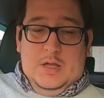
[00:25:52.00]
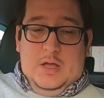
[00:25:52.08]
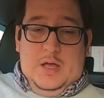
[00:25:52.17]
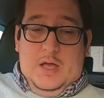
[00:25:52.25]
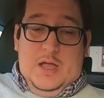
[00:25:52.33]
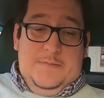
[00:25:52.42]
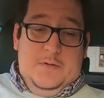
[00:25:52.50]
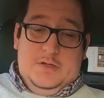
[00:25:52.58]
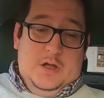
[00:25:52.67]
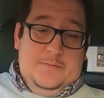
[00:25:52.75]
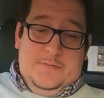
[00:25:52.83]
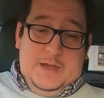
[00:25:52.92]
If you
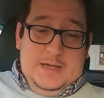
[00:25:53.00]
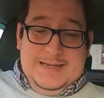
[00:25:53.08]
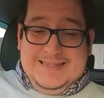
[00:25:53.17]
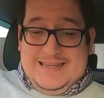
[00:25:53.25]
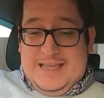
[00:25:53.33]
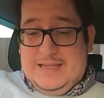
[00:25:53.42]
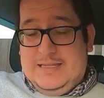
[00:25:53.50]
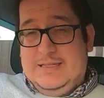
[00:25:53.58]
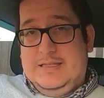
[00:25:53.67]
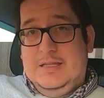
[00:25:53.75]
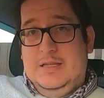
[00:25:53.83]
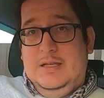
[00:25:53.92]
start failing
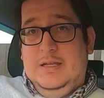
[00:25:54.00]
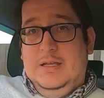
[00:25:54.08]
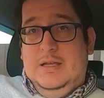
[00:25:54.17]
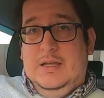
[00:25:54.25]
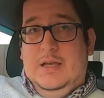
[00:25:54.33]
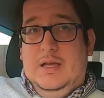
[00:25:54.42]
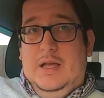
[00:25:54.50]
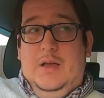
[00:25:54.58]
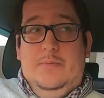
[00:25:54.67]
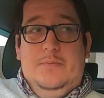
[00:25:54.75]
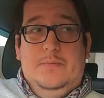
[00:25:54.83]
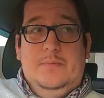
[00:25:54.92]
tests,
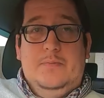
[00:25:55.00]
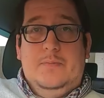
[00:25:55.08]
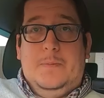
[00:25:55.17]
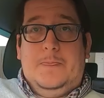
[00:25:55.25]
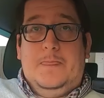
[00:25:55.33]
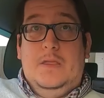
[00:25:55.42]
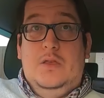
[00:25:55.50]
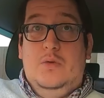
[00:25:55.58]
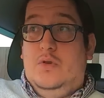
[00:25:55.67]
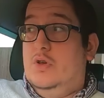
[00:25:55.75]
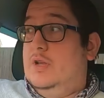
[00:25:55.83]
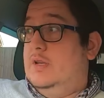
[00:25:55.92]

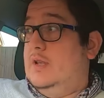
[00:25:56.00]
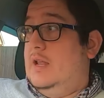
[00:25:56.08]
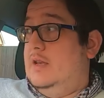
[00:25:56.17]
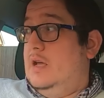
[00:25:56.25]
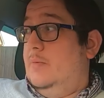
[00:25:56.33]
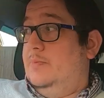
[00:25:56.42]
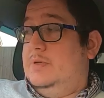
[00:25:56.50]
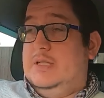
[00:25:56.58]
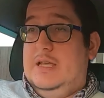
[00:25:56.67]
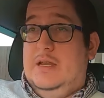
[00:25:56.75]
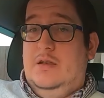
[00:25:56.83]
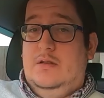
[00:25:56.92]
you could end up
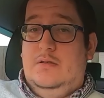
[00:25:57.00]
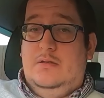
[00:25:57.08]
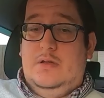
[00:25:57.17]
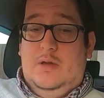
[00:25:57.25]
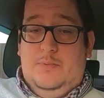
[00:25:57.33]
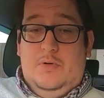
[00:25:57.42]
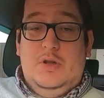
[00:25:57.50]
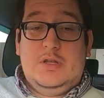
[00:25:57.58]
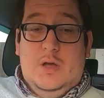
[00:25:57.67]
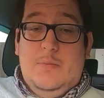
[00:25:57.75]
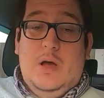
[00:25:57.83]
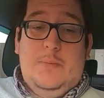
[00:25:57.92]
seeing that price
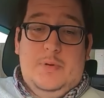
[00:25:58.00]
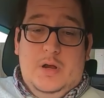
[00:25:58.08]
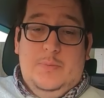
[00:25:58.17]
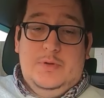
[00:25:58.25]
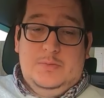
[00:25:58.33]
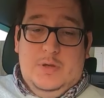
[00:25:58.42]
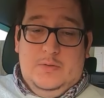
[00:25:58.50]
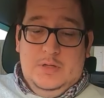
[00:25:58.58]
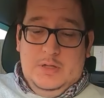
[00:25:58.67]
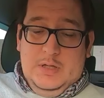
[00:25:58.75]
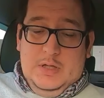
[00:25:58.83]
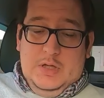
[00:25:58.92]
come up and up as well.
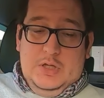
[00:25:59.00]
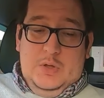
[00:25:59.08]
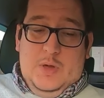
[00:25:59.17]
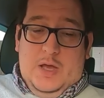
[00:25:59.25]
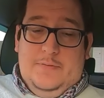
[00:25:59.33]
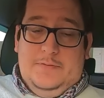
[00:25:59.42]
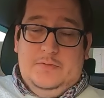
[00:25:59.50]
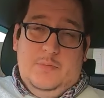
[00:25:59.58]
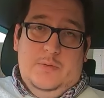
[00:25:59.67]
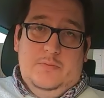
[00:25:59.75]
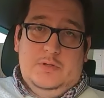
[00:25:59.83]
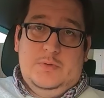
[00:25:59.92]
You have to
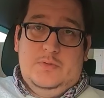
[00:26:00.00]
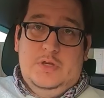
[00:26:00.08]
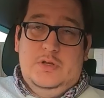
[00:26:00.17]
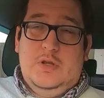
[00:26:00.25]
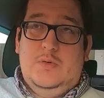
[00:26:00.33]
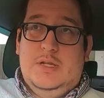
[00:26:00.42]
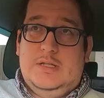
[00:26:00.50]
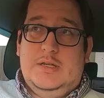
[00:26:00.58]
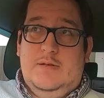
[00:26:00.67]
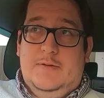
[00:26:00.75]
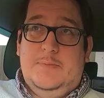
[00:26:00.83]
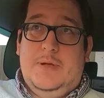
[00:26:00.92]
remember as well that you don't
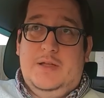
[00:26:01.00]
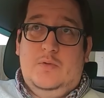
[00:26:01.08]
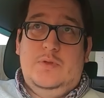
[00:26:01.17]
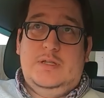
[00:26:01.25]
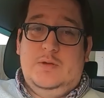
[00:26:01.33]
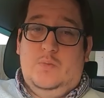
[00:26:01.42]
necessarily have to pay all this